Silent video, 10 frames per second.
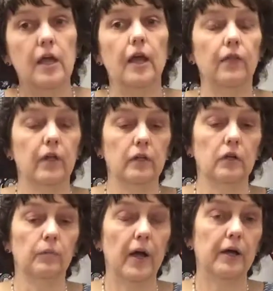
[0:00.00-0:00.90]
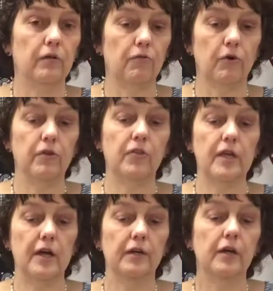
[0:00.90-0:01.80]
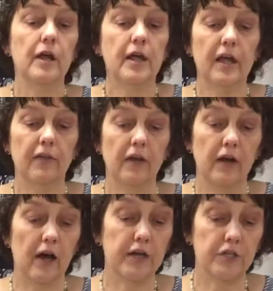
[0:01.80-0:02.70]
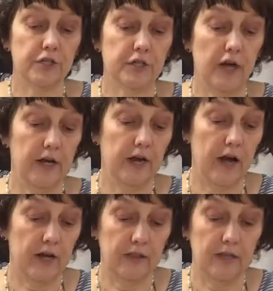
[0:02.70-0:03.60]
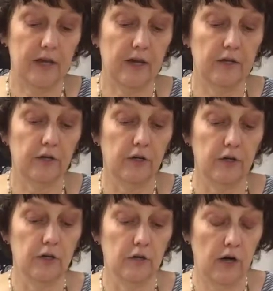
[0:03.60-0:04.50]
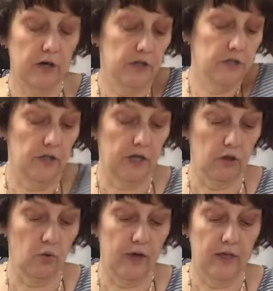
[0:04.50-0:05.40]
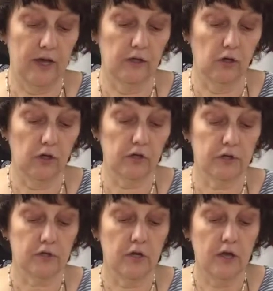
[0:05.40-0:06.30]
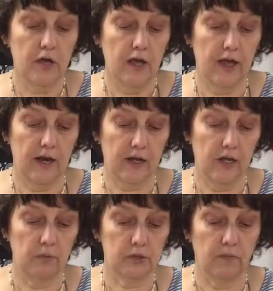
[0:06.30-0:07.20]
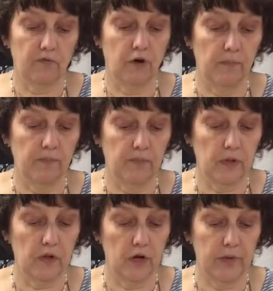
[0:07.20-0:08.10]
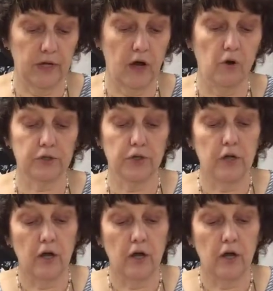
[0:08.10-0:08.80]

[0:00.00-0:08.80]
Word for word: And then a little back and forth at the end. And then I just tie a knot at the end. I just like the way that looks and it keeps them from coming out.